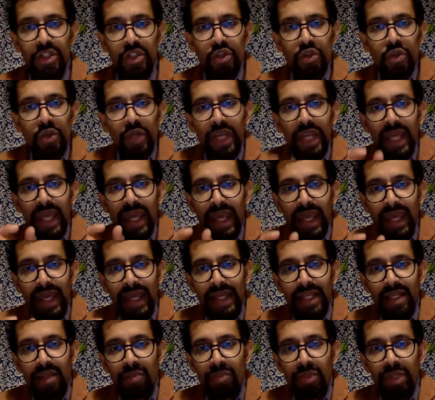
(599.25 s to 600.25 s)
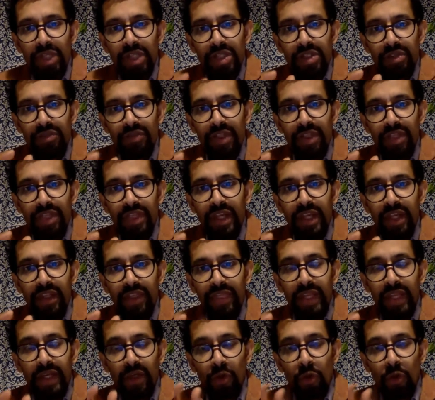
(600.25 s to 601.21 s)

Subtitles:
to an element of the thing that